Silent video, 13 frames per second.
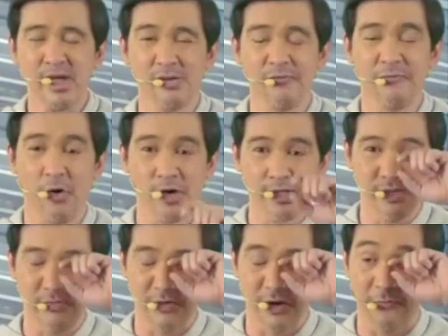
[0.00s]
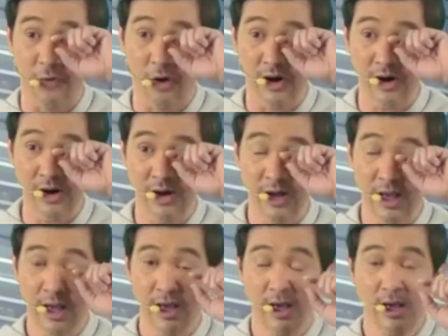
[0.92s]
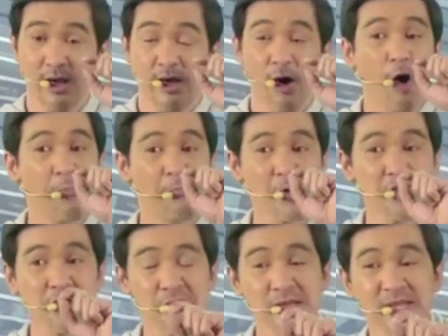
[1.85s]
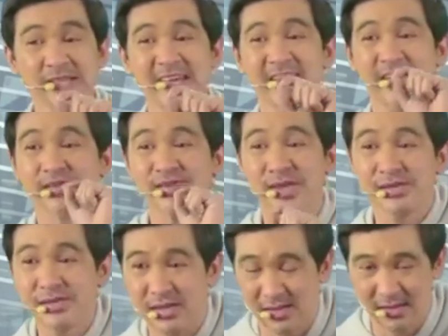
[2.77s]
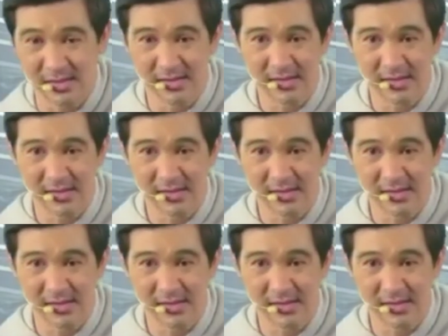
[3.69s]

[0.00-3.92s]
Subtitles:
And of course, number four, opportunity existed.